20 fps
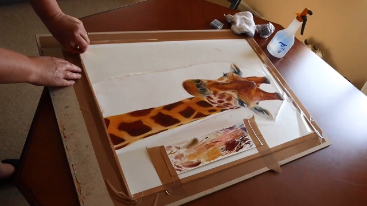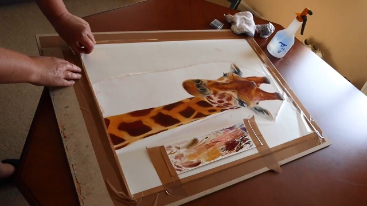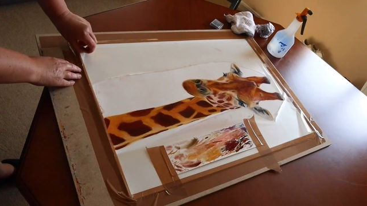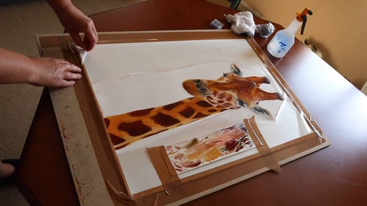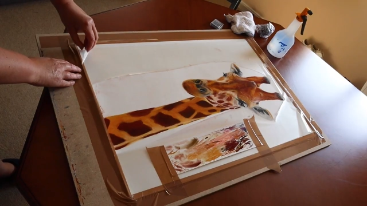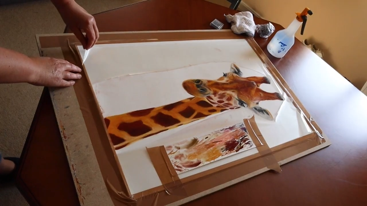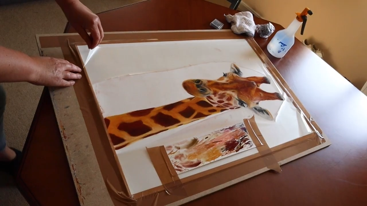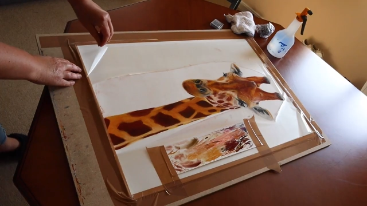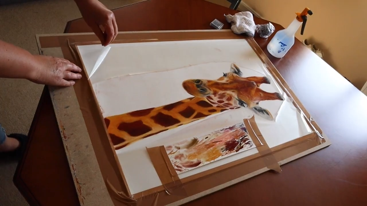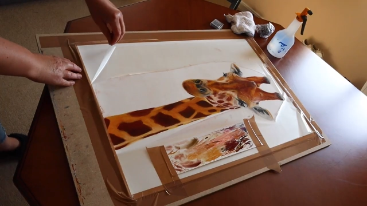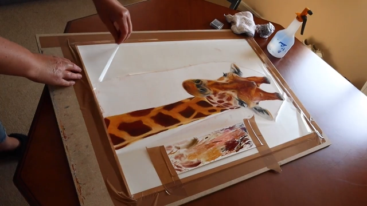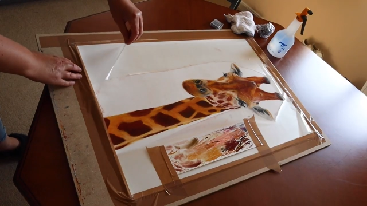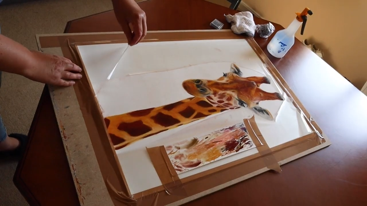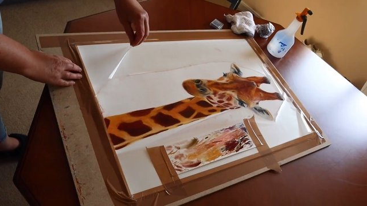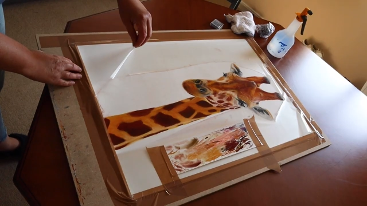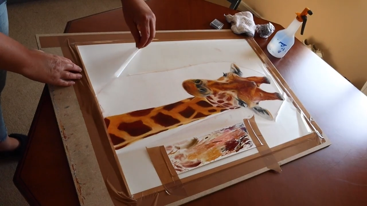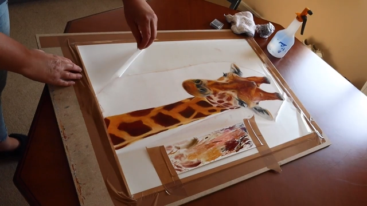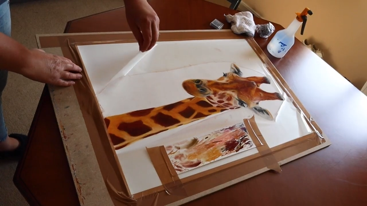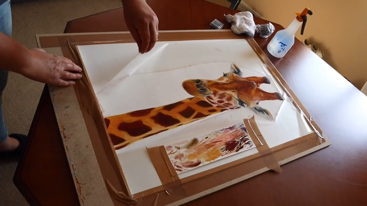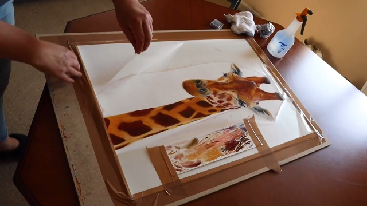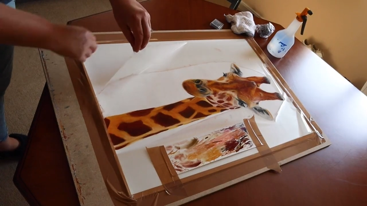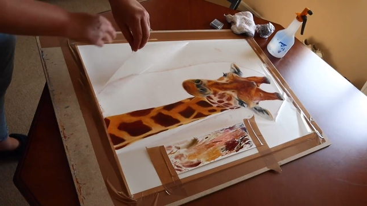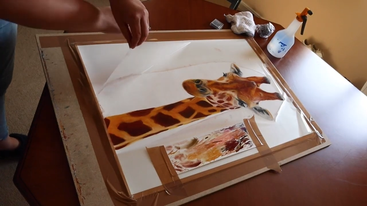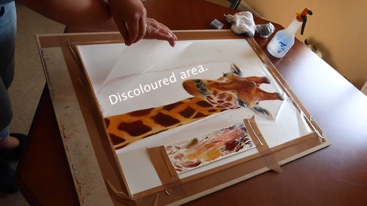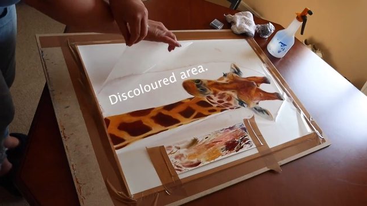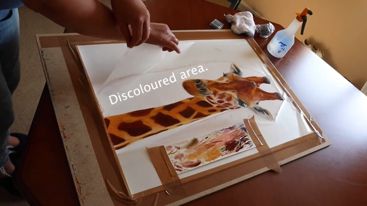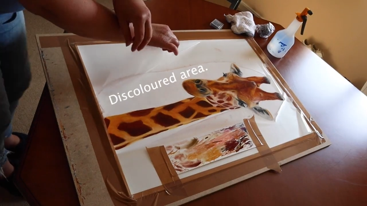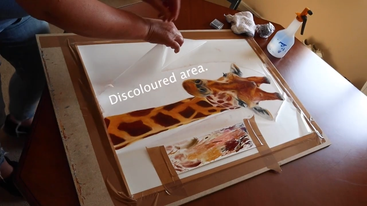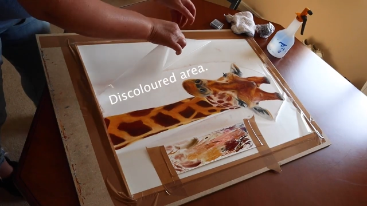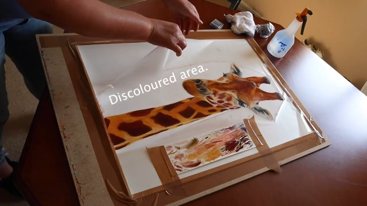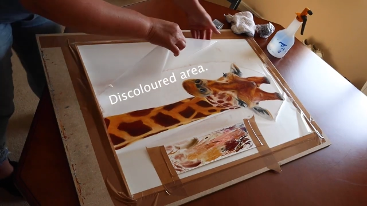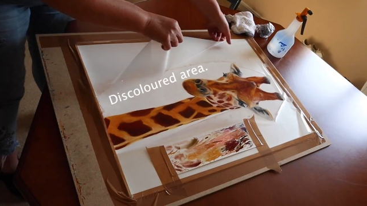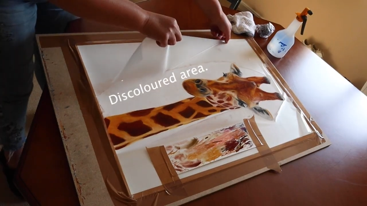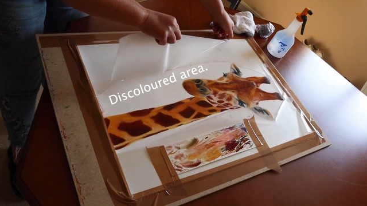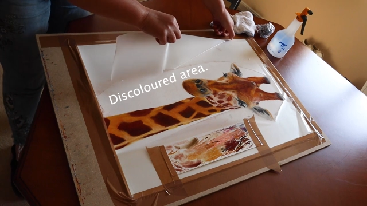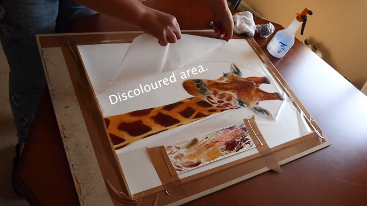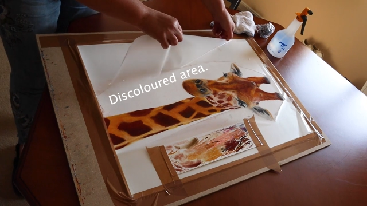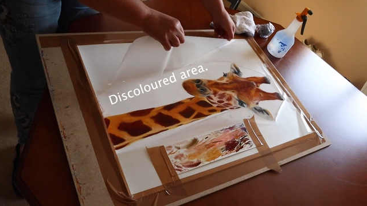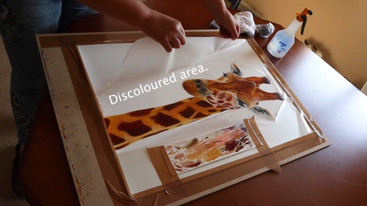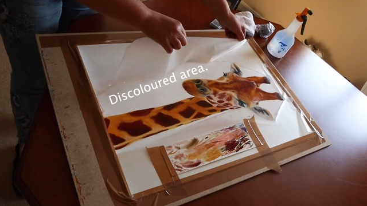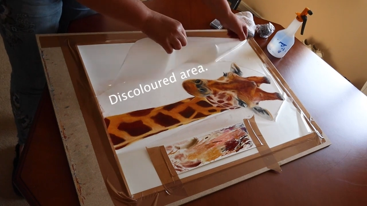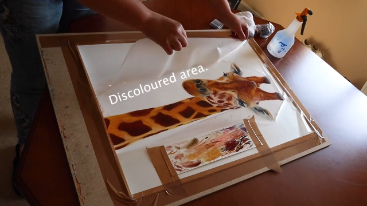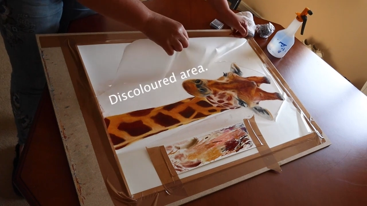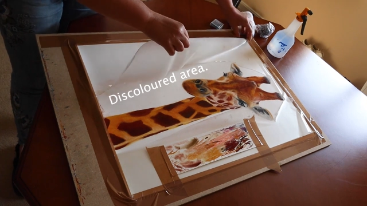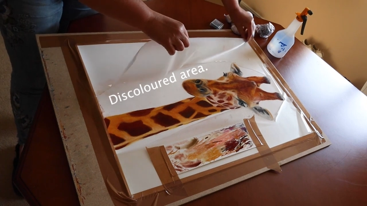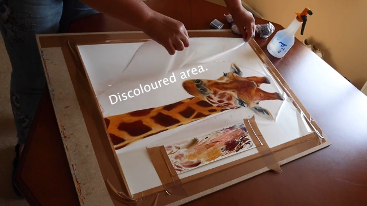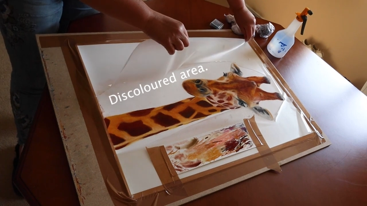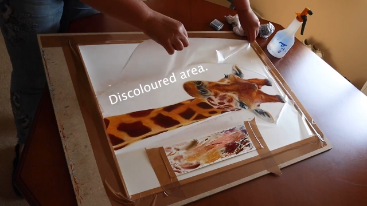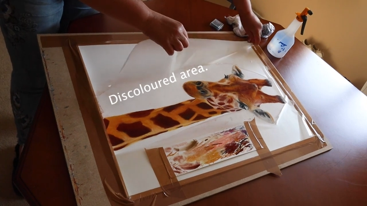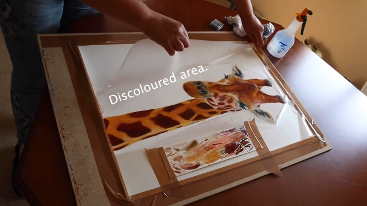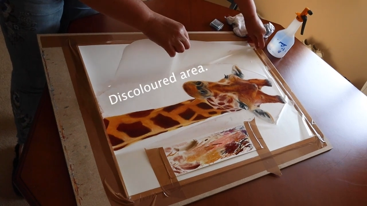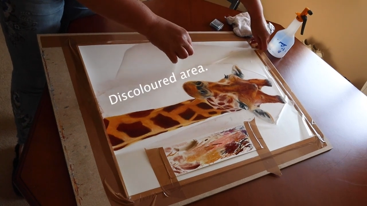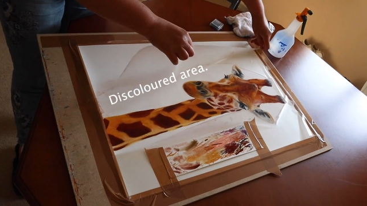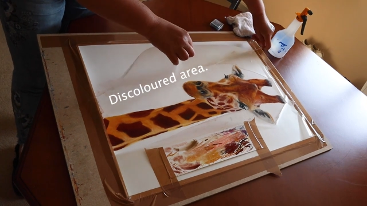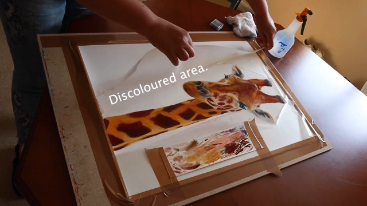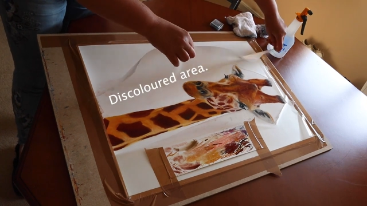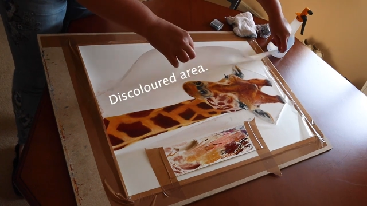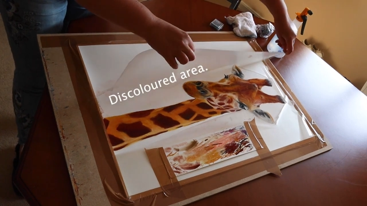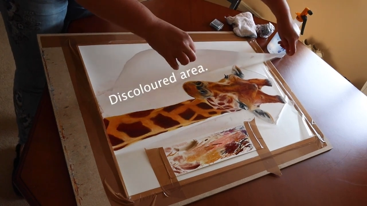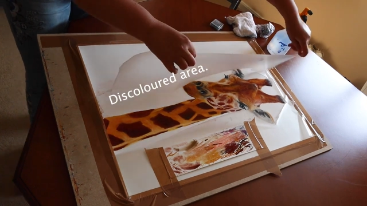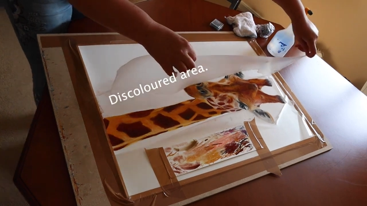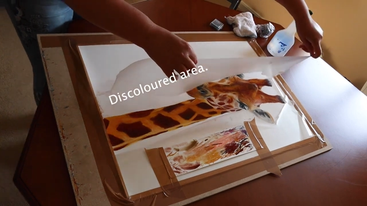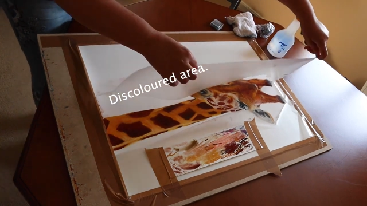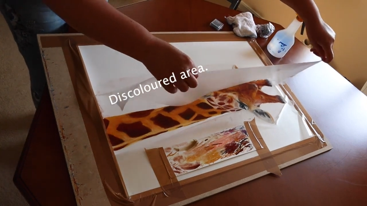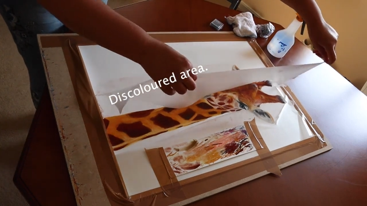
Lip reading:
No face is visible, so there are no lips to read.